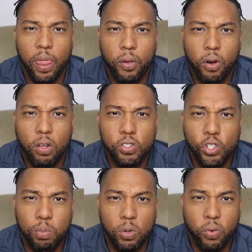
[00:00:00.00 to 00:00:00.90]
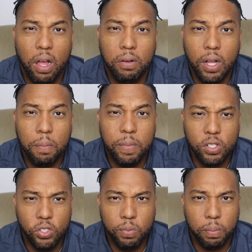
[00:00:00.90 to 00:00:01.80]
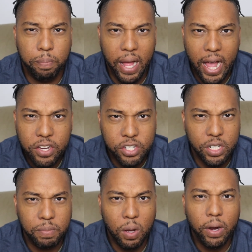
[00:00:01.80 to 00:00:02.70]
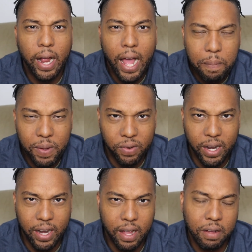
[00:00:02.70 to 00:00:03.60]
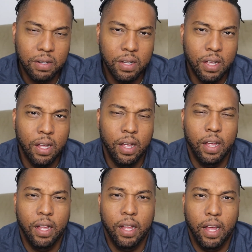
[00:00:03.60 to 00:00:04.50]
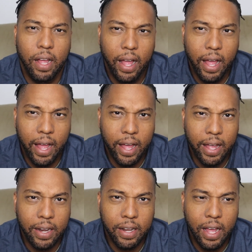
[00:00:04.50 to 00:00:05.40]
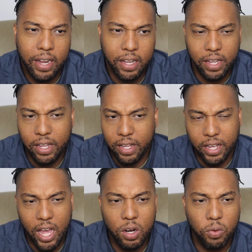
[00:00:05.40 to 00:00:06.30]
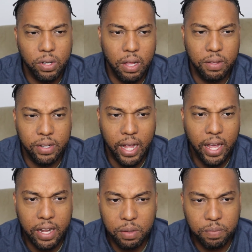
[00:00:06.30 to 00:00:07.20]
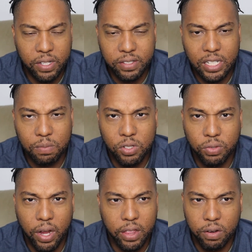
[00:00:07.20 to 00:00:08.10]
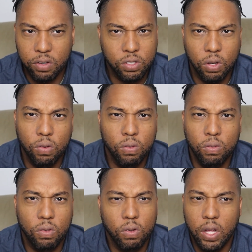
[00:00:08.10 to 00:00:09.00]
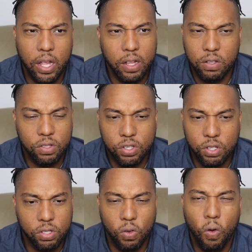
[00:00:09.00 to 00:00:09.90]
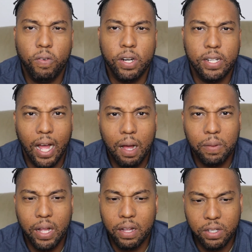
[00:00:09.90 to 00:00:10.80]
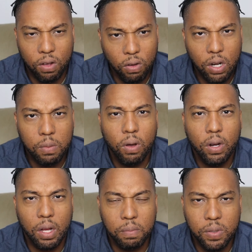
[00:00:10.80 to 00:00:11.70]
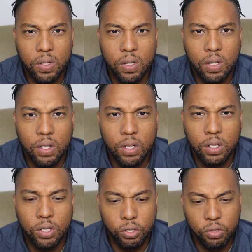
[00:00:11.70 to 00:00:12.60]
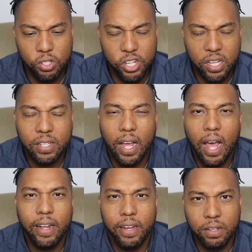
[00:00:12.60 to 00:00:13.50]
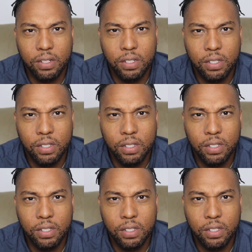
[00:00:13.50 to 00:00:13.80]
they're all super riled up and super passionate about what happened right now. And I didn't encounter one the other day. I had to set them straight. They're so it's just over the top. Like, I was like, hold up. You just got here.